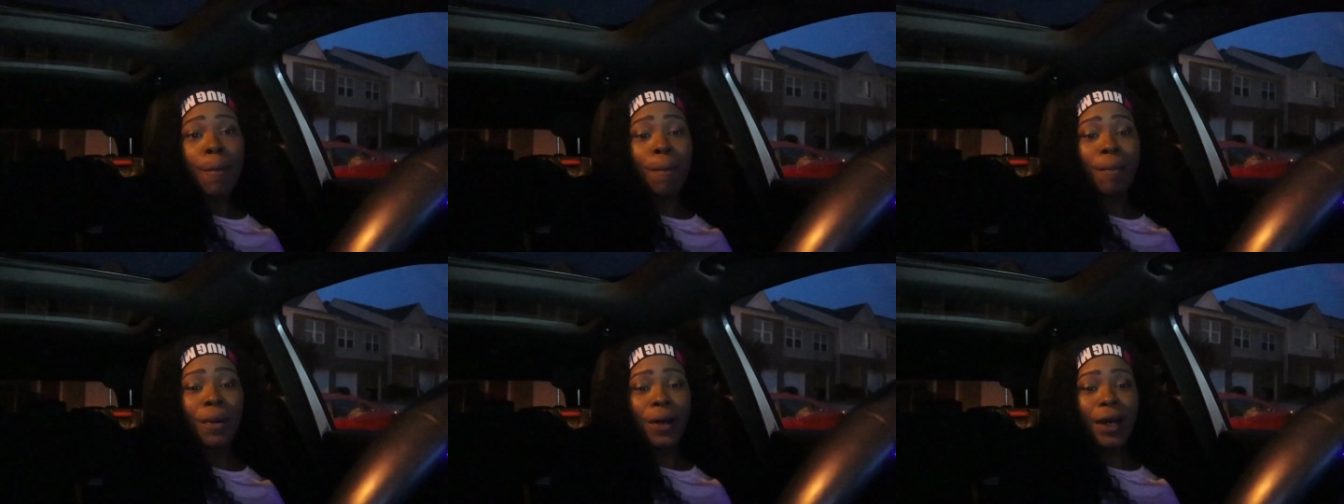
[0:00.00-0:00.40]

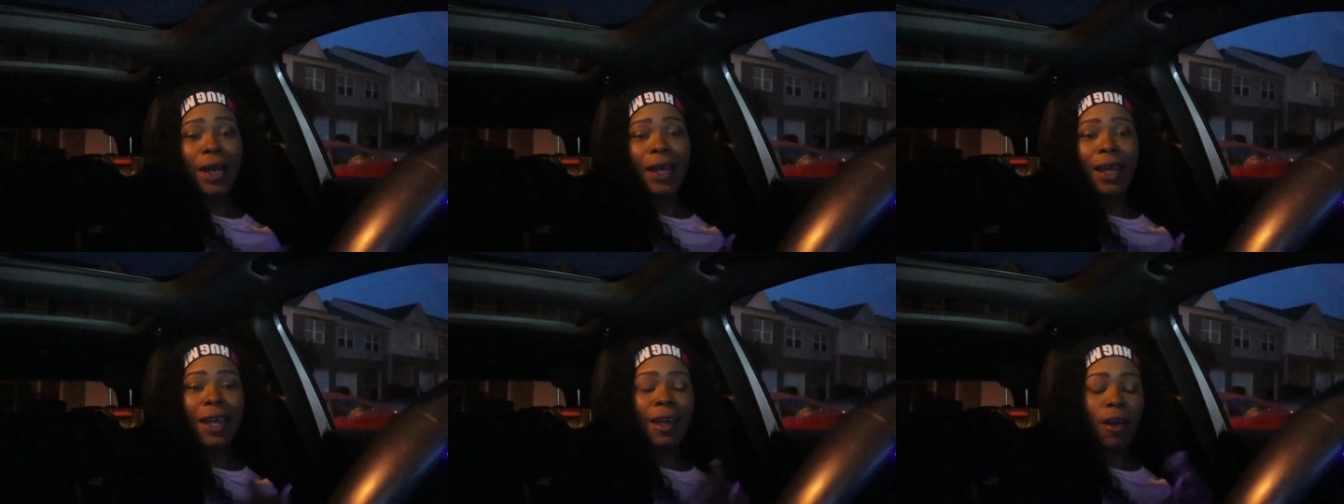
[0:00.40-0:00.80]

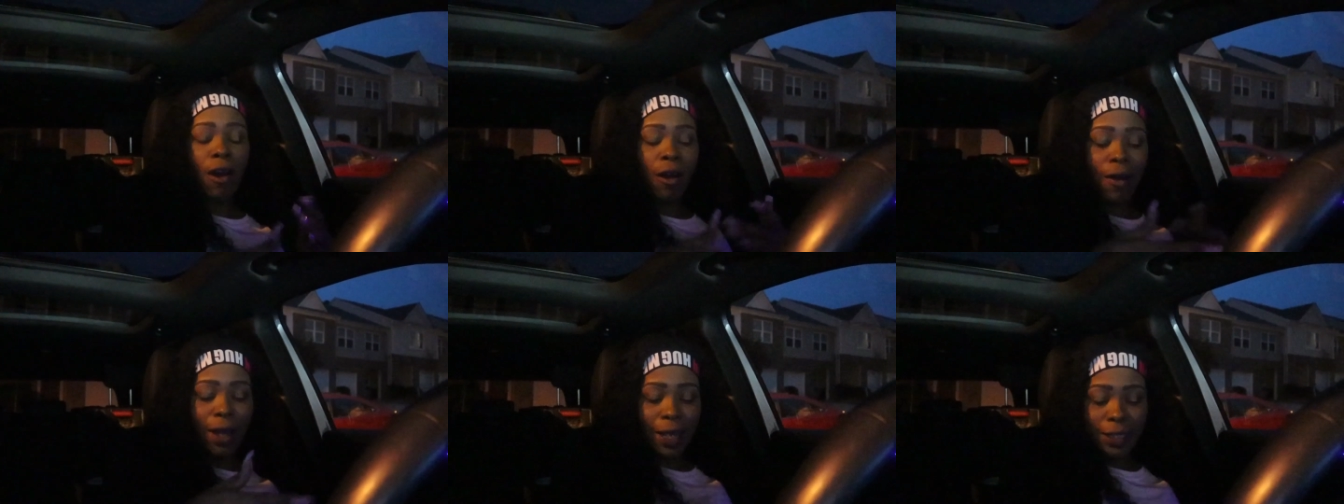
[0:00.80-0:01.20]
But it
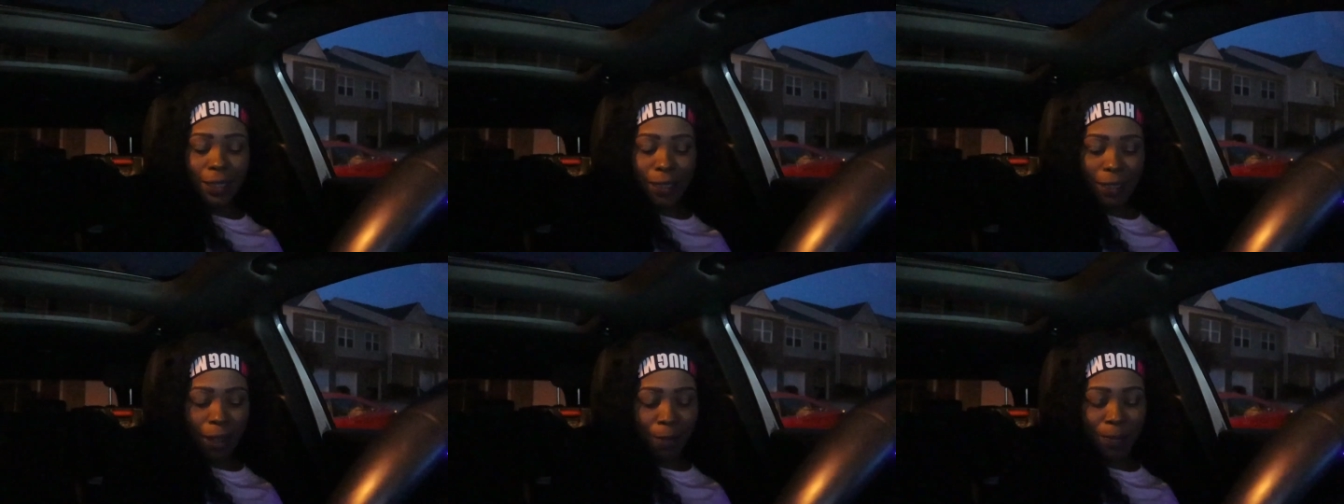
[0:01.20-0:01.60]
all has
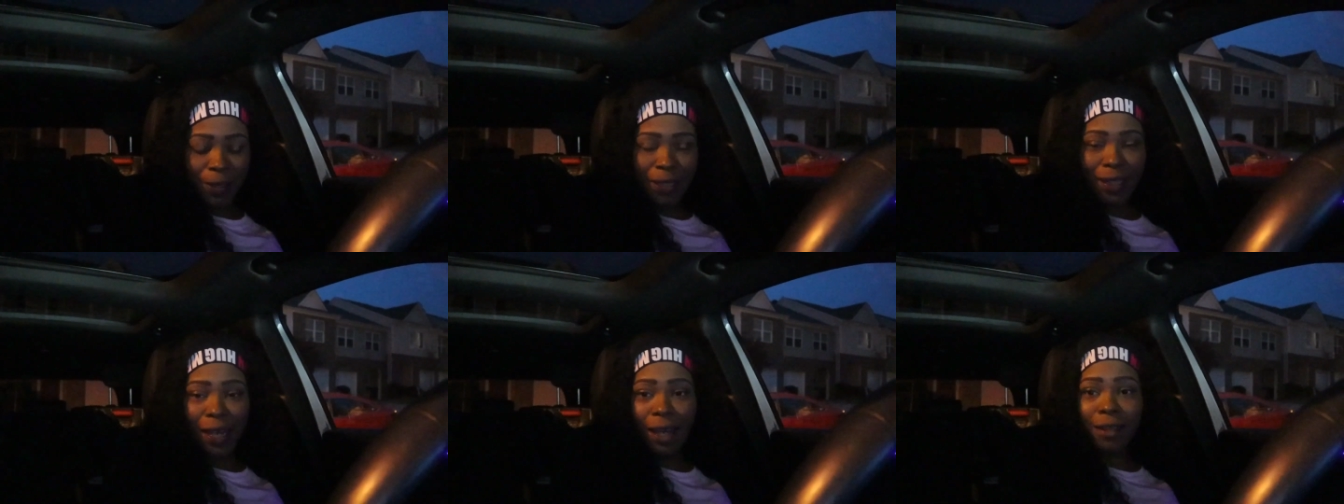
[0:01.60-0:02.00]
its
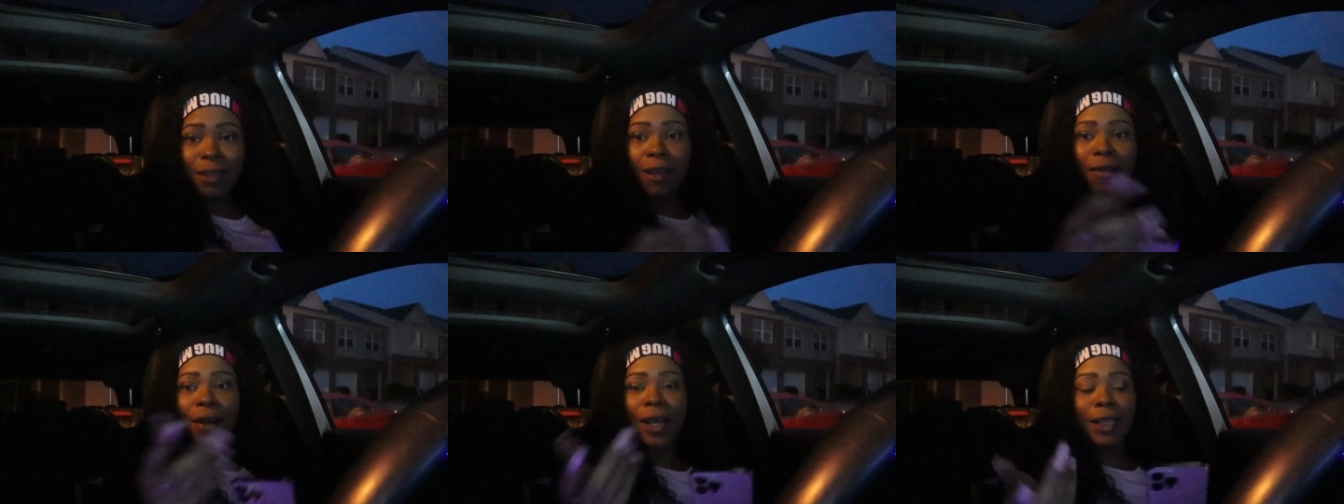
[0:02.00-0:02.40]
ups and downs.
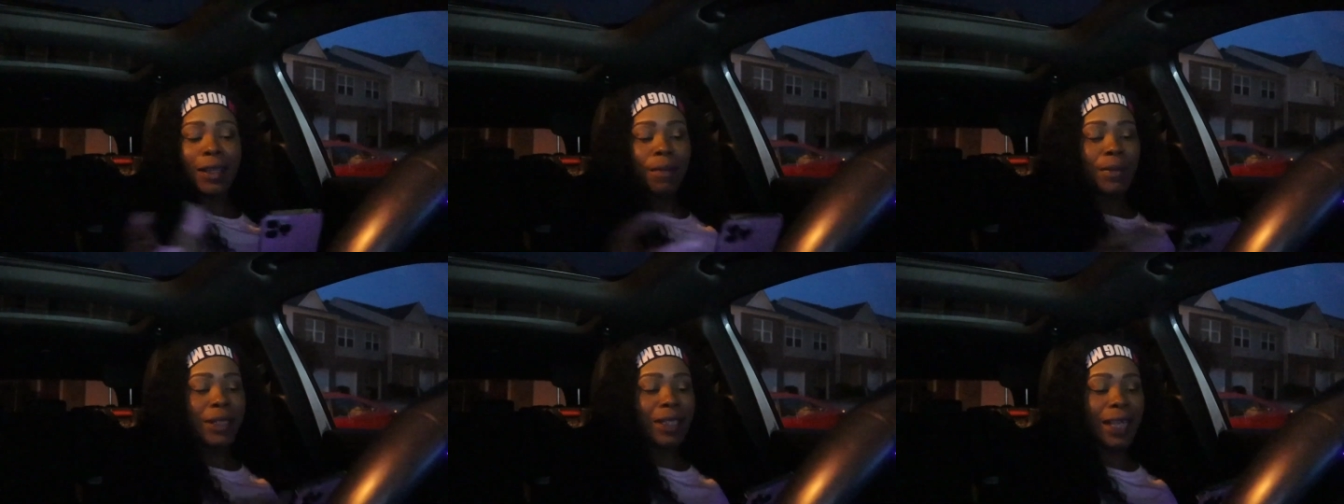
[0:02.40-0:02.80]
Okay,
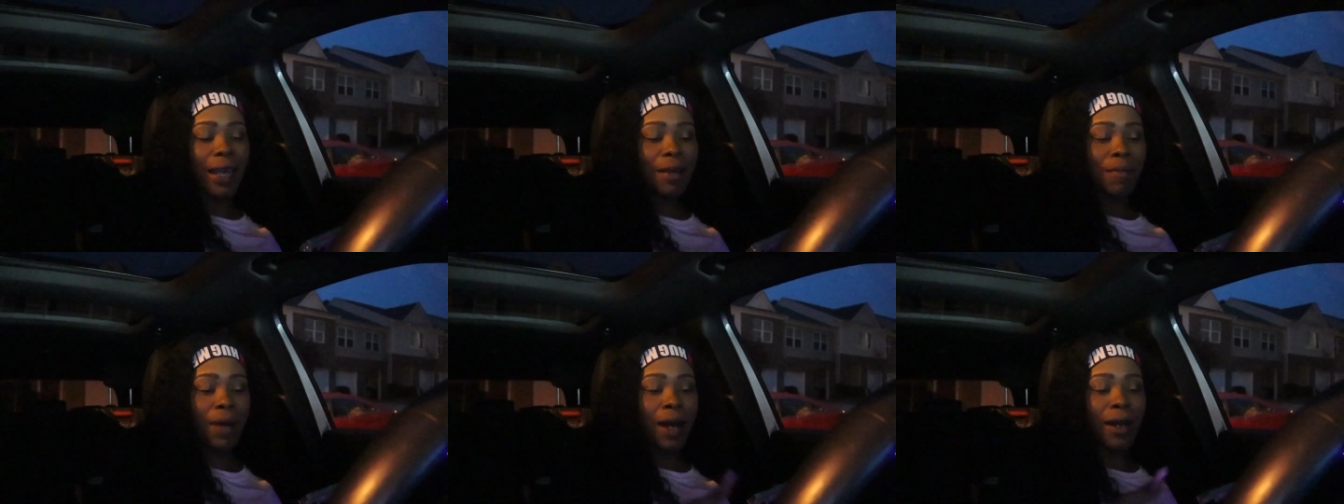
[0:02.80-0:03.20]
let me
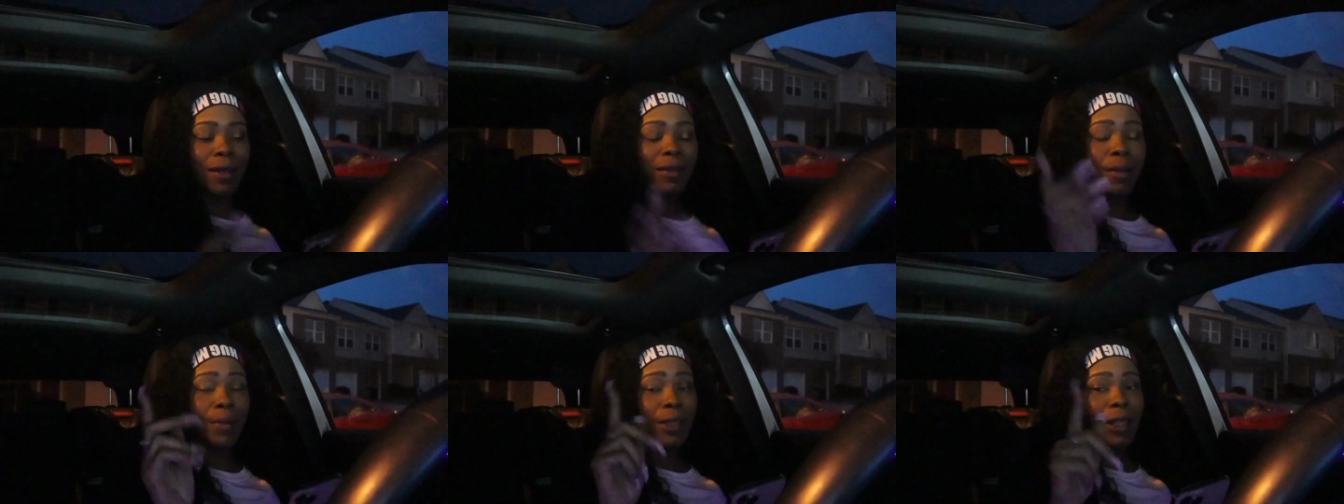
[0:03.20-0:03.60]

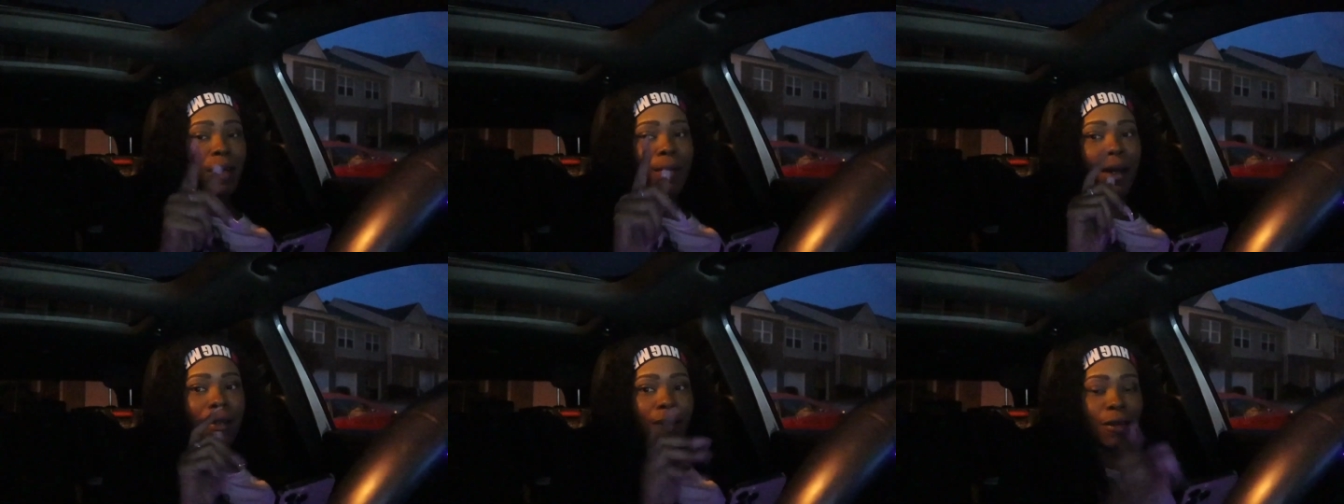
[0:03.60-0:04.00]
look
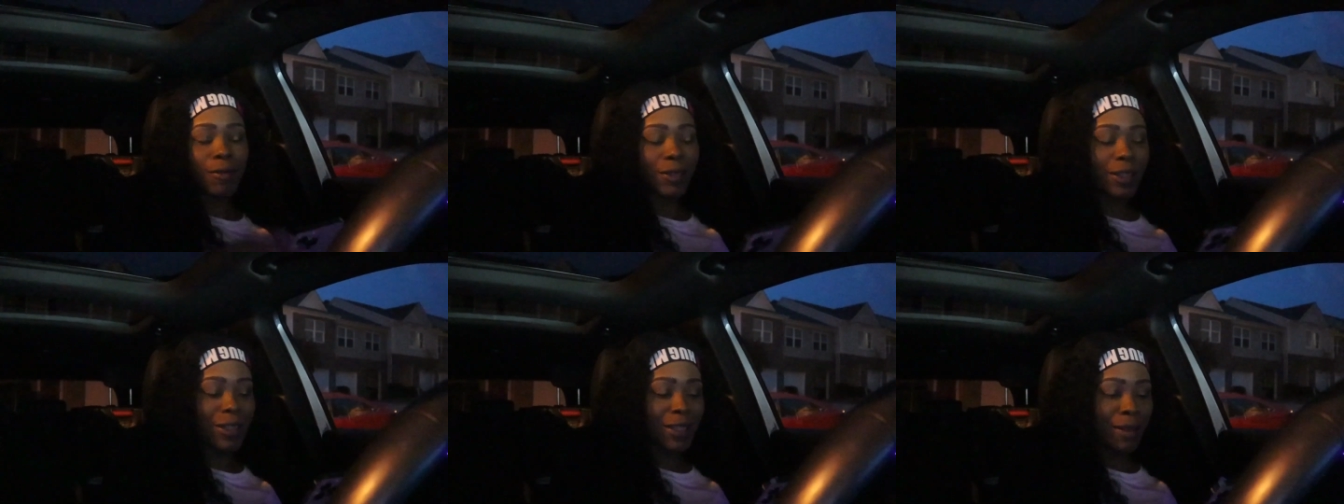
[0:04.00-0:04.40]
at my
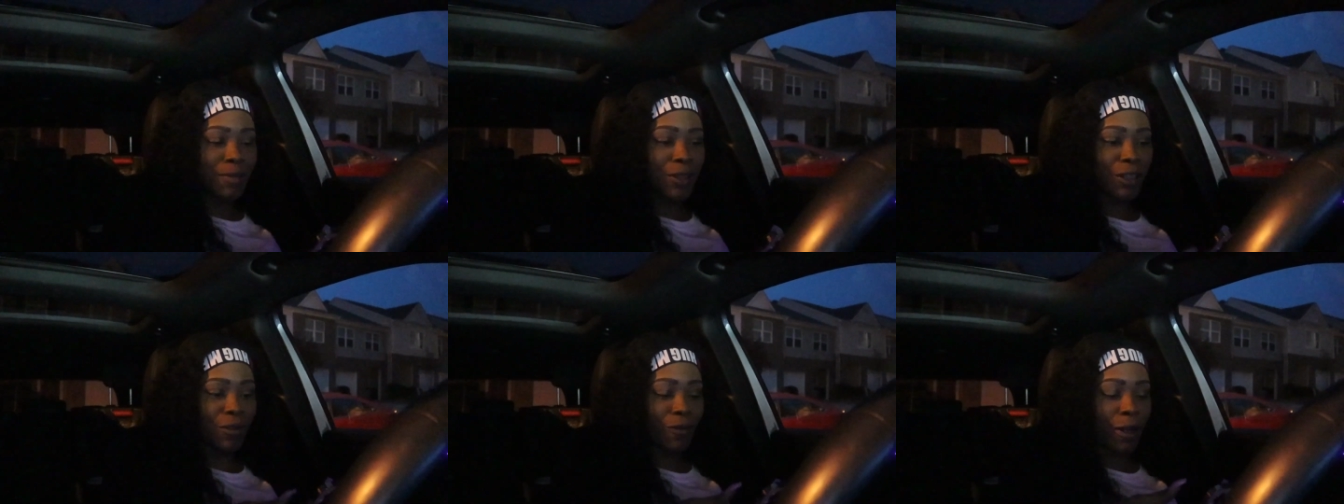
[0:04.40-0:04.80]
notes, because
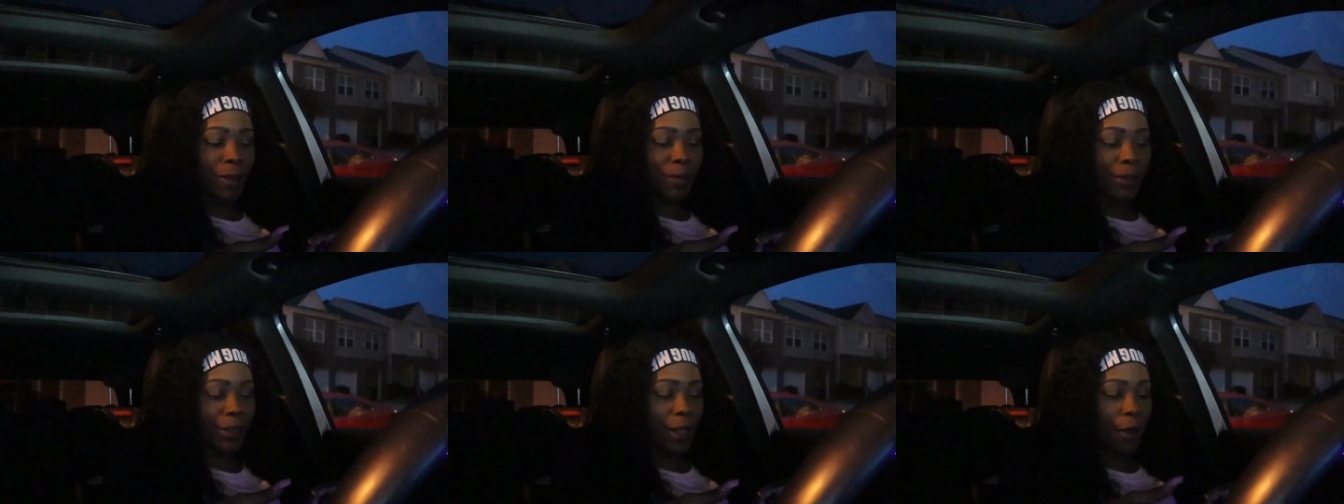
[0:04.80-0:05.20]
I'm just
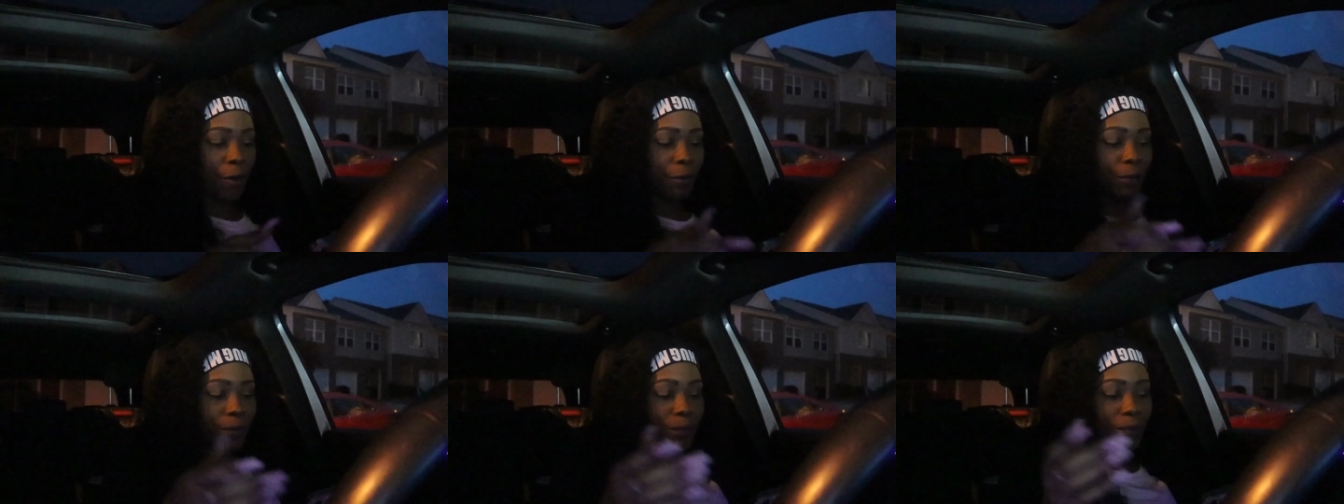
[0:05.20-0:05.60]
rambling
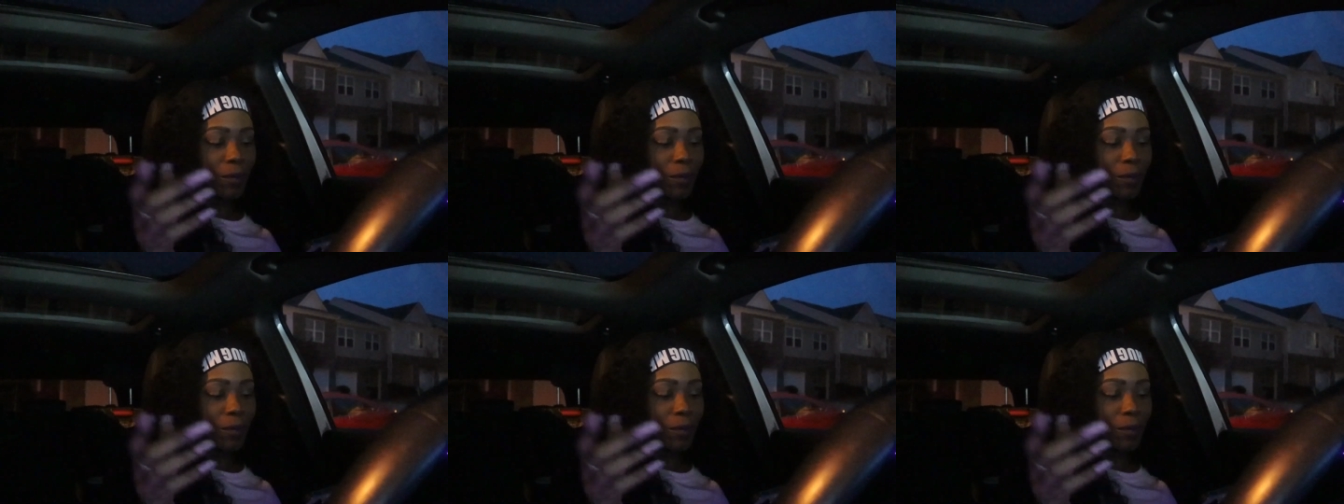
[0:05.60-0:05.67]
on.